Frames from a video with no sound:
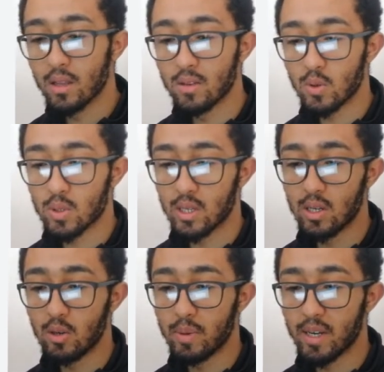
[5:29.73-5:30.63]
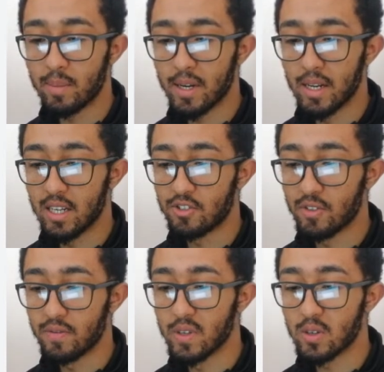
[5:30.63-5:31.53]
Talks a little bit about electric
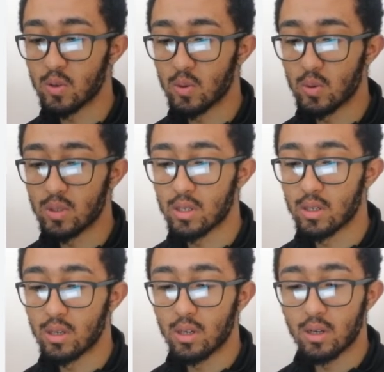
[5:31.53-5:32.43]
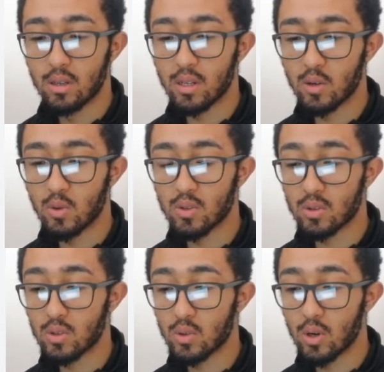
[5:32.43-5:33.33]
vehicles. Then it goes on
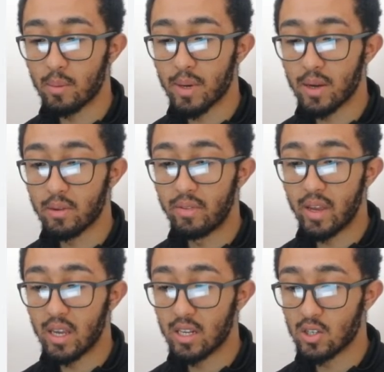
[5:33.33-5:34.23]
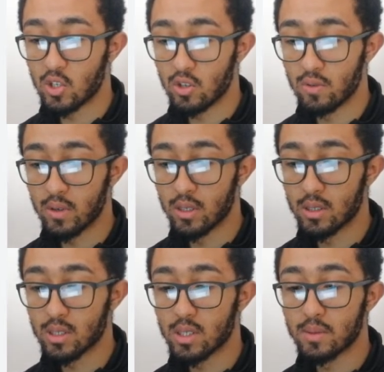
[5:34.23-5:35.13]
to talk about their
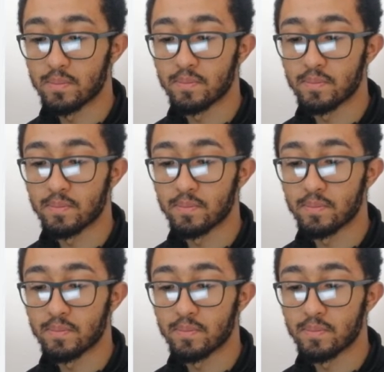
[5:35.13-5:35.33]
insurance.